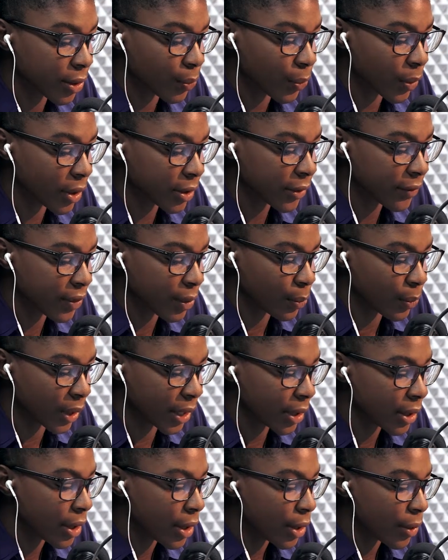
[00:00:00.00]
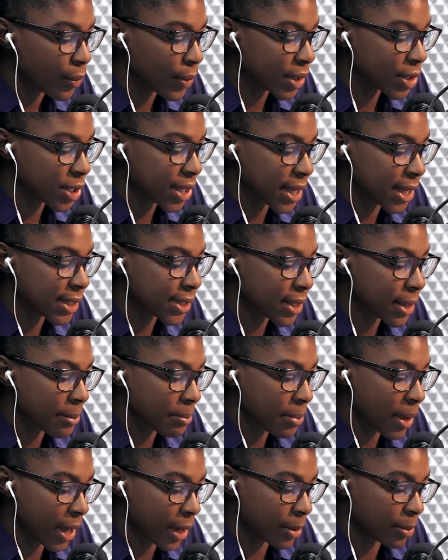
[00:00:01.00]
the word of the week, which is
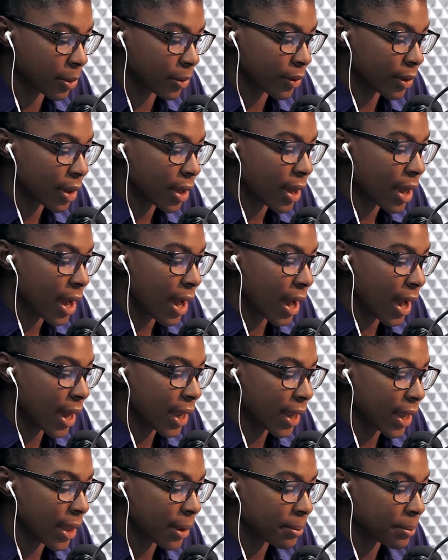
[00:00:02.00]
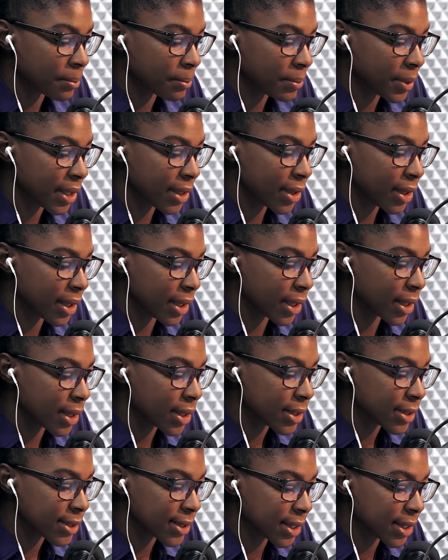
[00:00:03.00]
impeccable. IMPECCABLE.